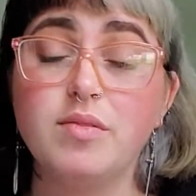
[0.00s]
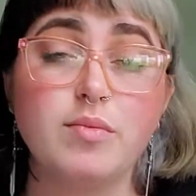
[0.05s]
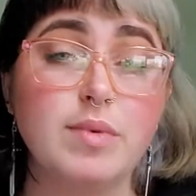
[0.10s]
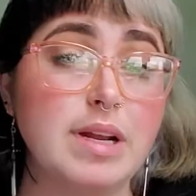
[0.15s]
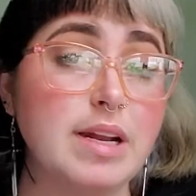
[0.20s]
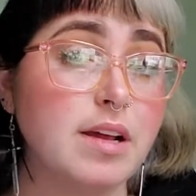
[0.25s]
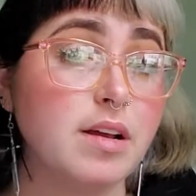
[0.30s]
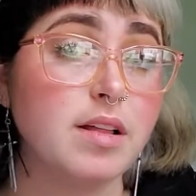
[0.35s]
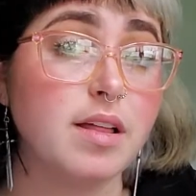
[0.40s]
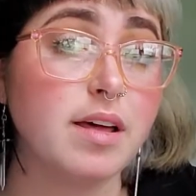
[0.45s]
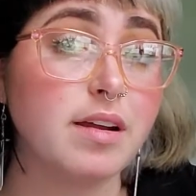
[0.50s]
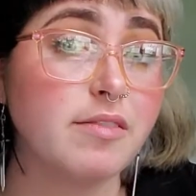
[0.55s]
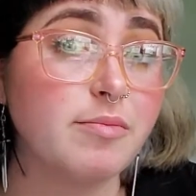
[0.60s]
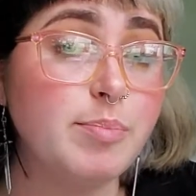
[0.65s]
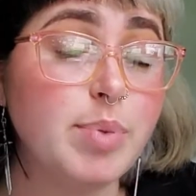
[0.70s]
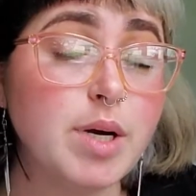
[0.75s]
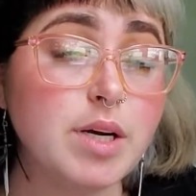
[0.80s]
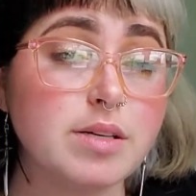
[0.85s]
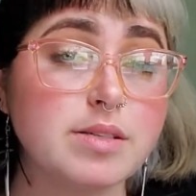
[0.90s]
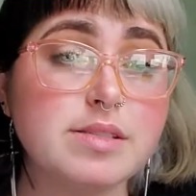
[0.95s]
reading a lot of
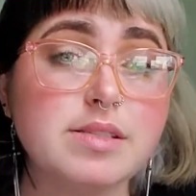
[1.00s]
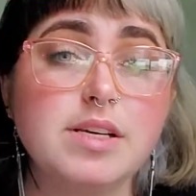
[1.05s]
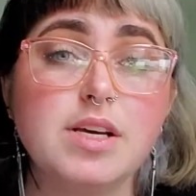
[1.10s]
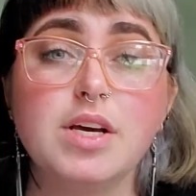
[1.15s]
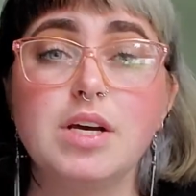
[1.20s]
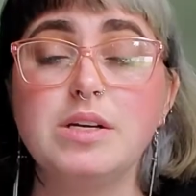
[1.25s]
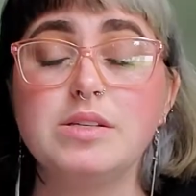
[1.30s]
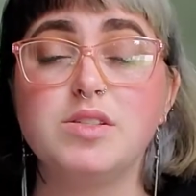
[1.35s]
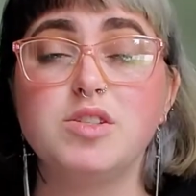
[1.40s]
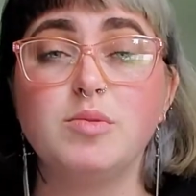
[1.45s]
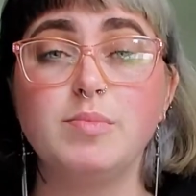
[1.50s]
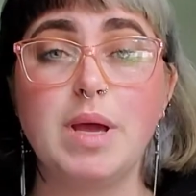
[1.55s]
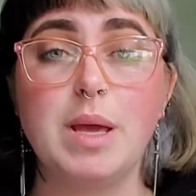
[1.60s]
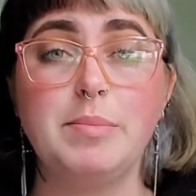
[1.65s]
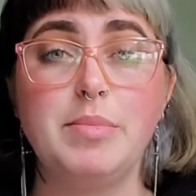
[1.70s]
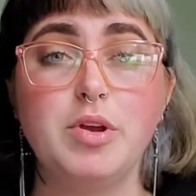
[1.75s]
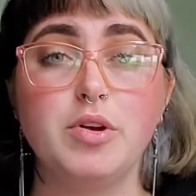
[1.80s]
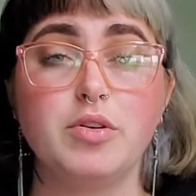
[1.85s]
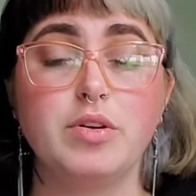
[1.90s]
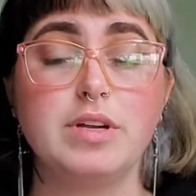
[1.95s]
books, so maybe
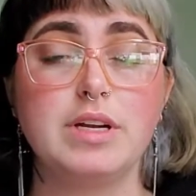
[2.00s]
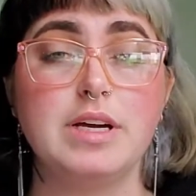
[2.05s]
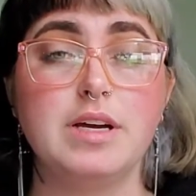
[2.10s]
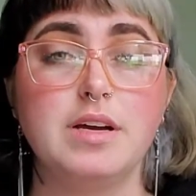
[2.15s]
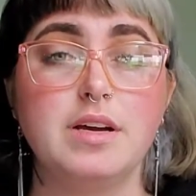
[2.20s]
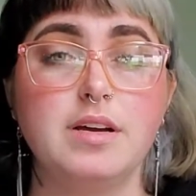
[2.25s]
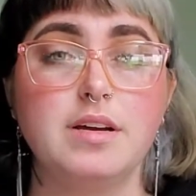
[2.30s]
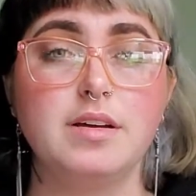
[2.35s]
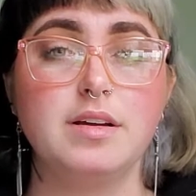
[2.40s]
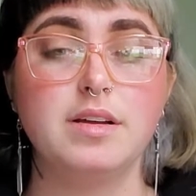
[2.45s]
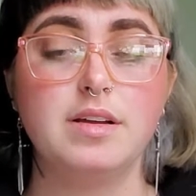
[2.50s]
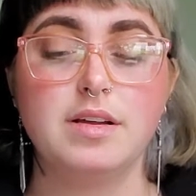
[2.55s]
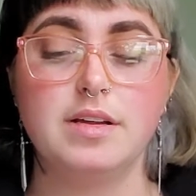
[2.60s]
you're gonna